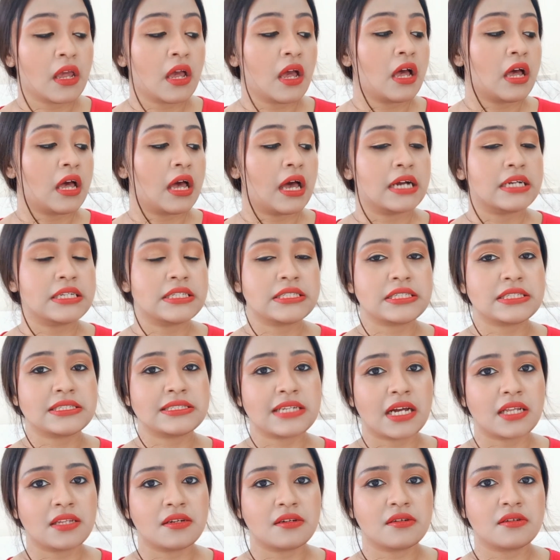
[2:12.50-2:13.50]
And
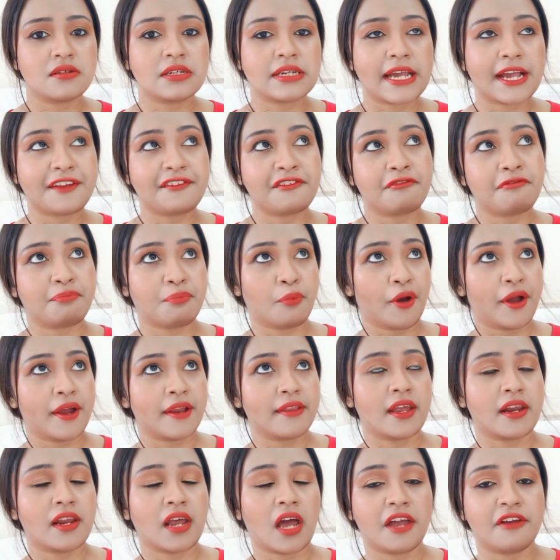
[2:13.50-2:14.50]
another negative point
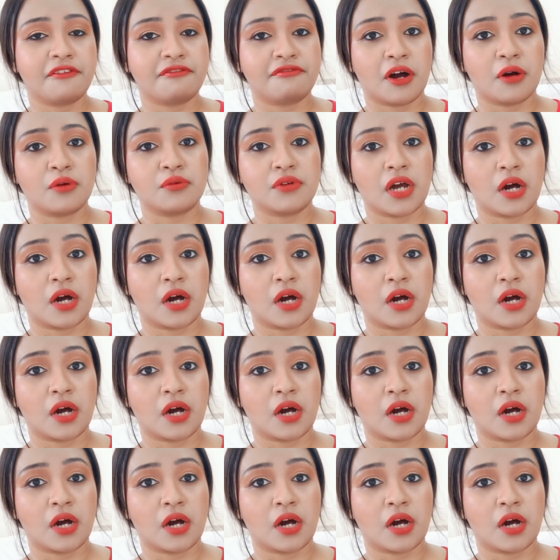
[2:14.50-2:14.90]
that I found